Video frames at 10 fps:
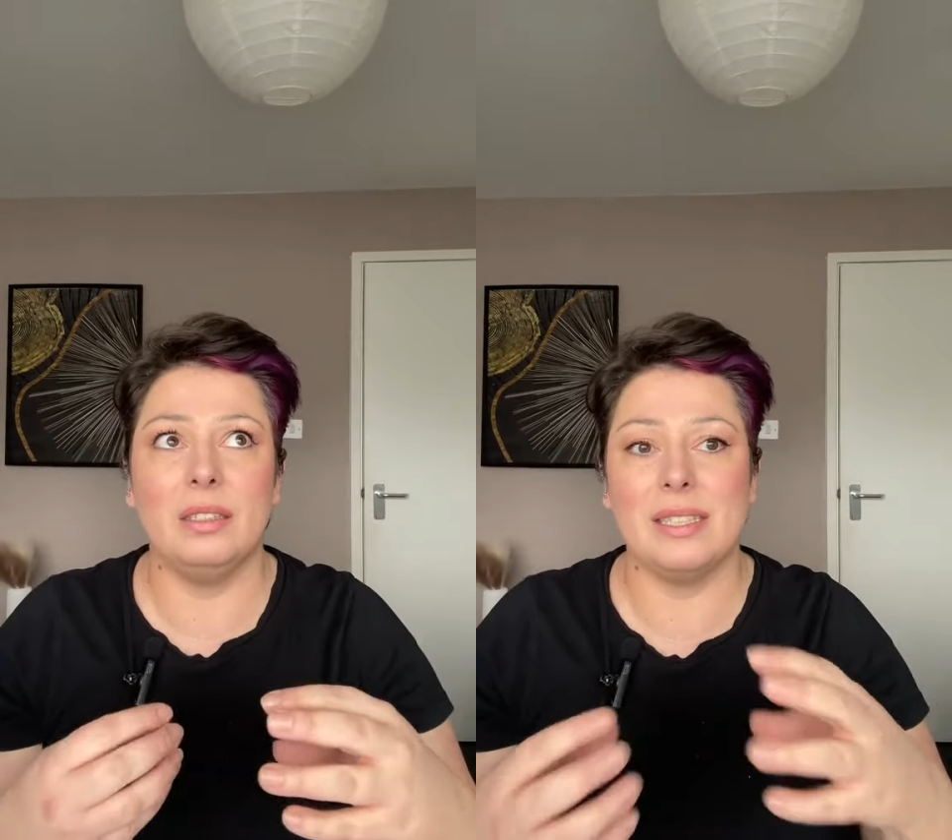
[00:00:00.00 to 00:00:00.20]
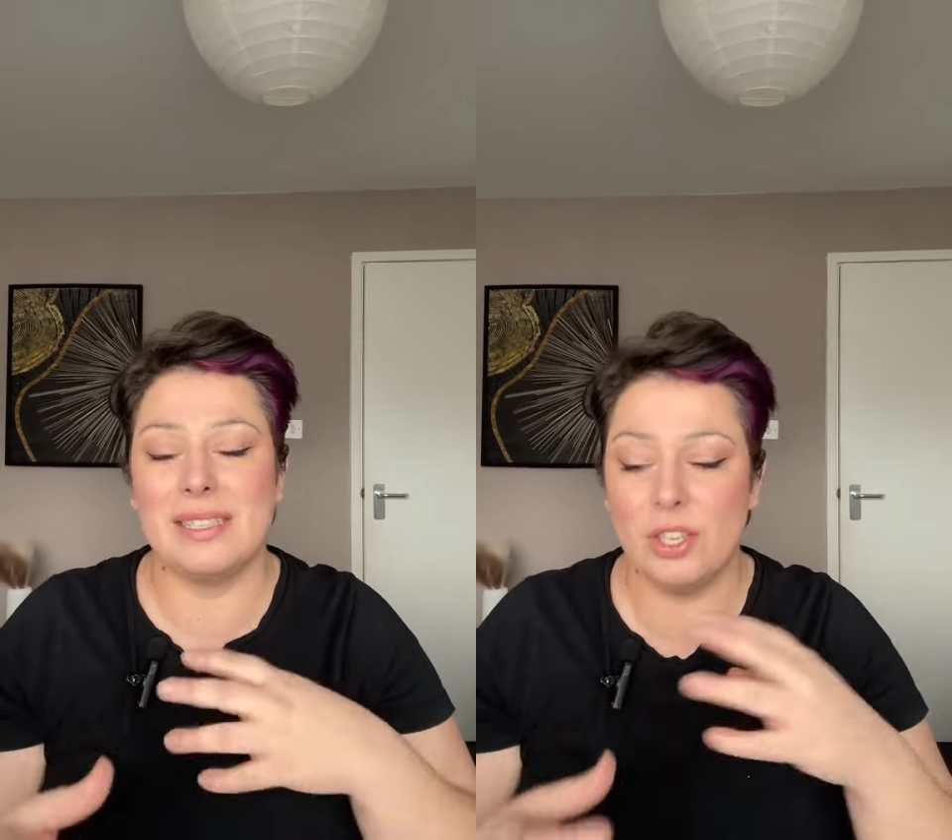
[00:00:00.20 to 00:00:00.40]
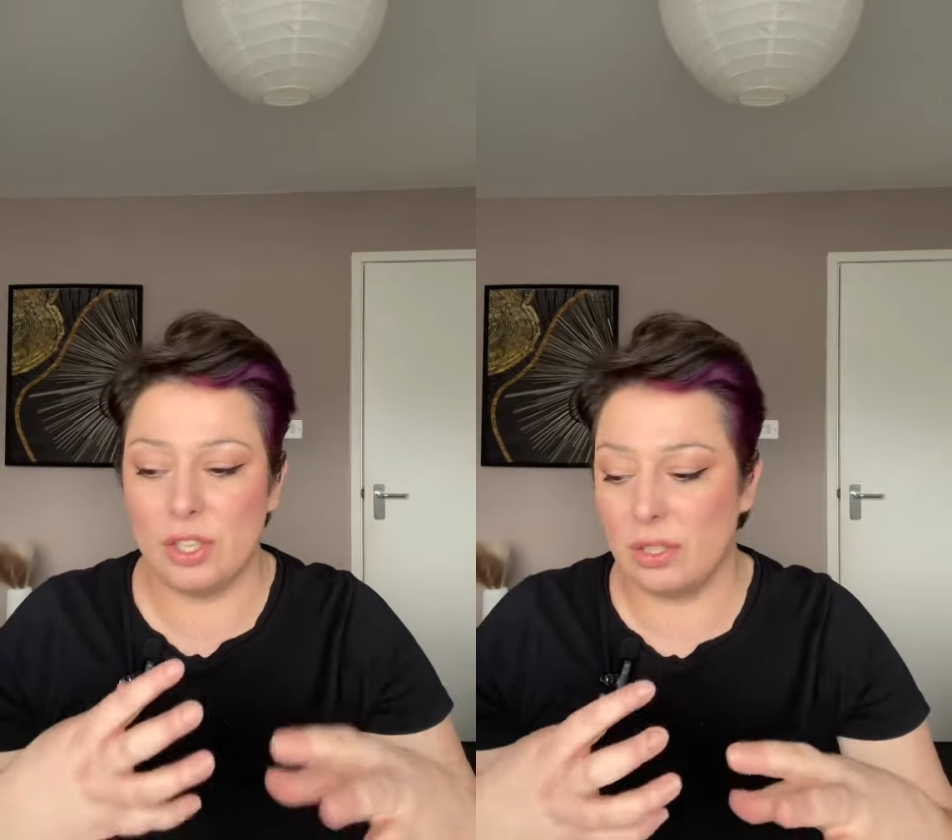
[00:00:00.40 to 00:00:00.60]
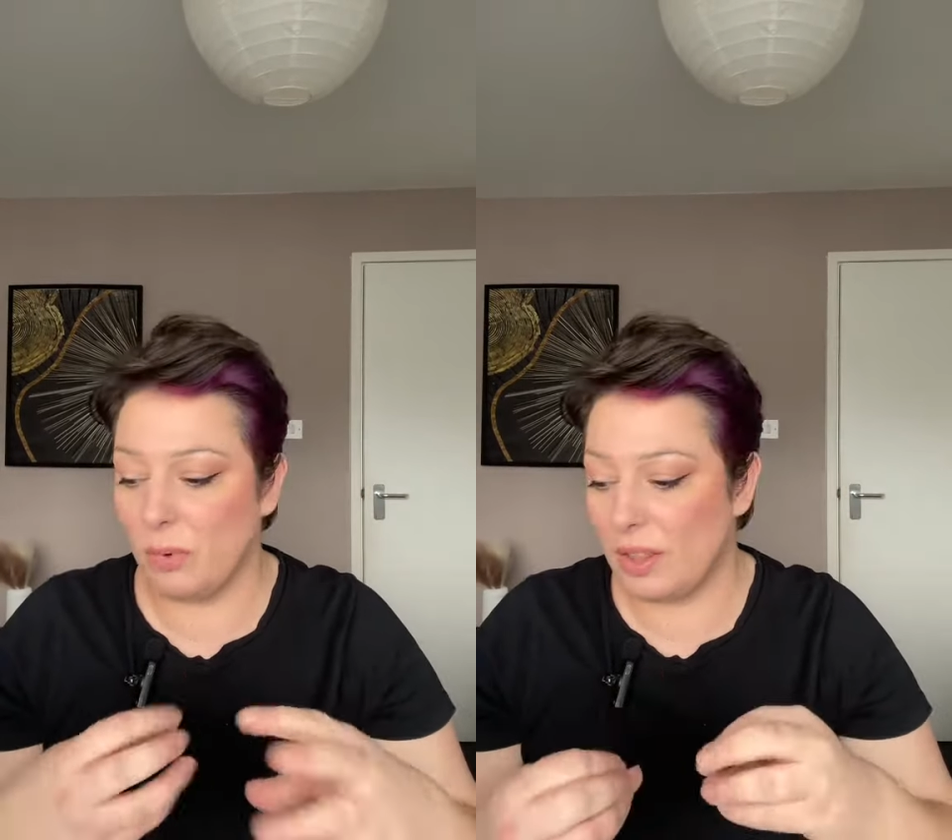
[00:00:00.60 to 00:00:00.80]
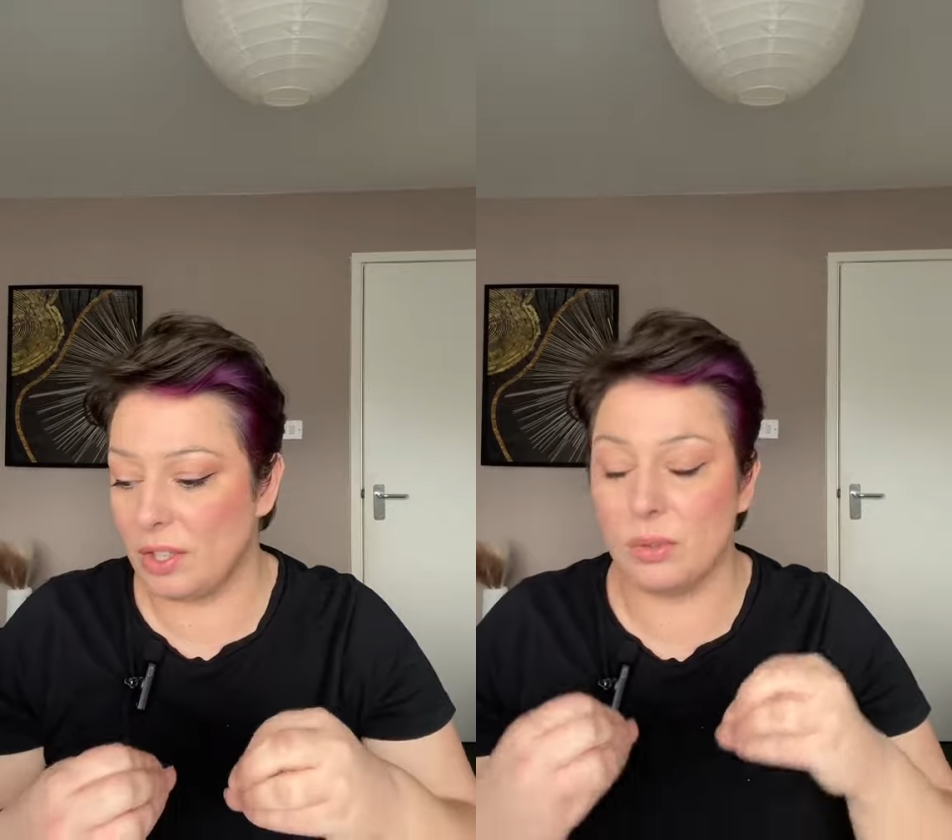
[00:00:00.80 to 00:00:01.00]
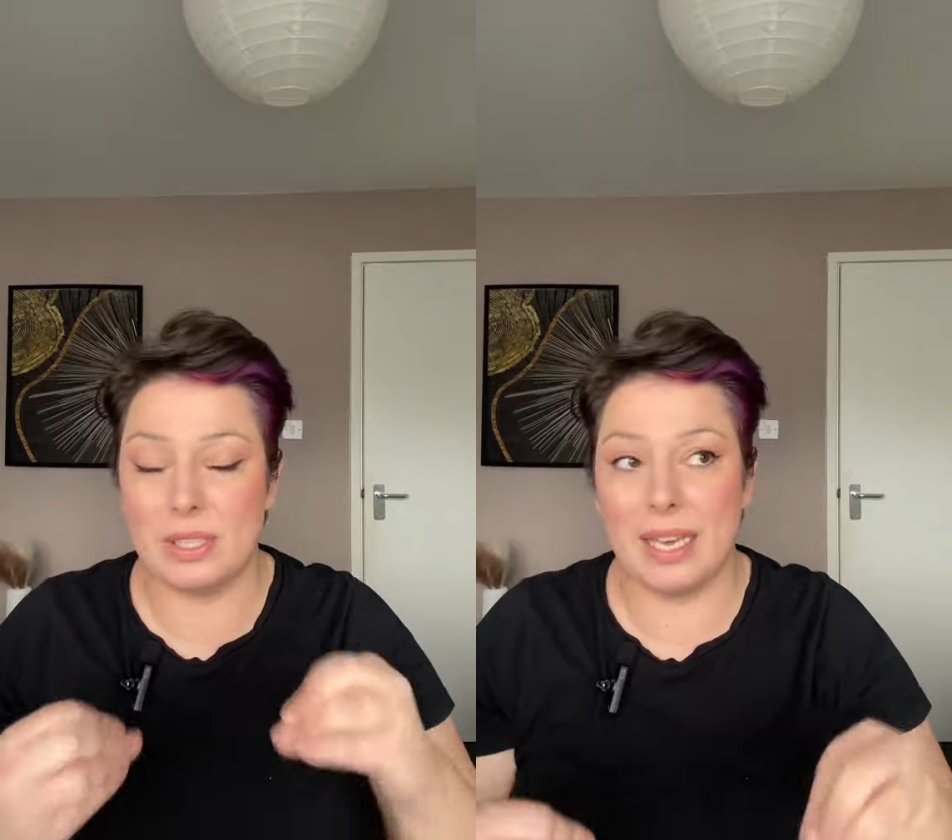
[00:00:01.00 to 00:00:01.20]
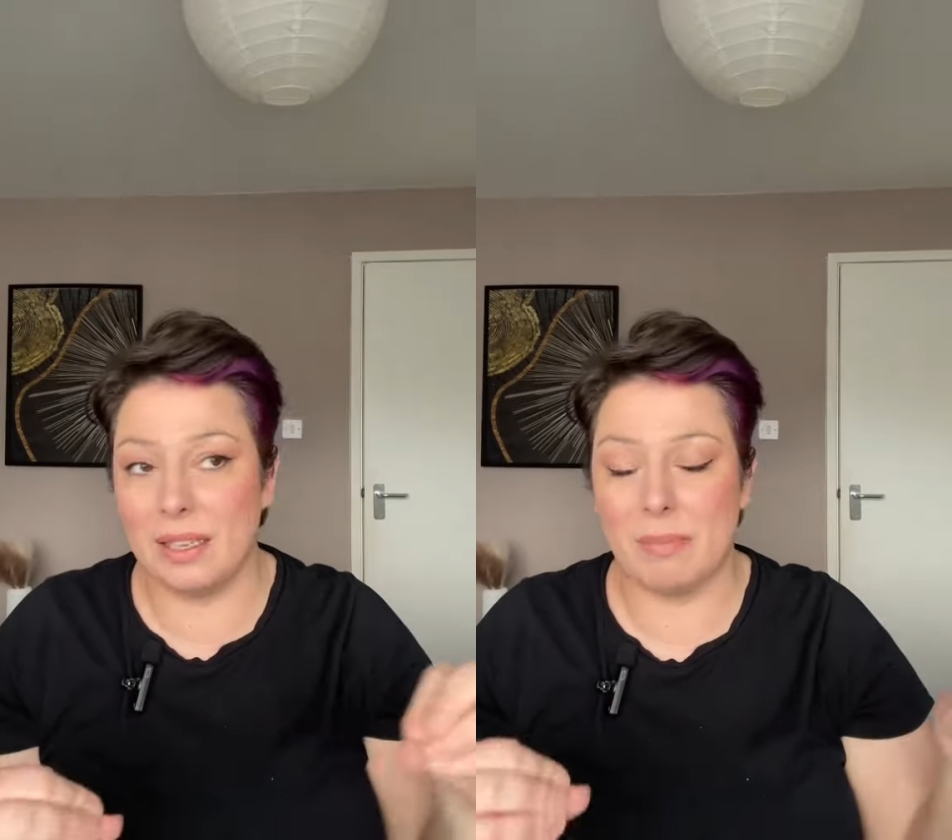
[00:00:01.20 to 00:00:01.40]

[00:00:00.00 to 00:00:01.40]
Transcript: decision whether to stay in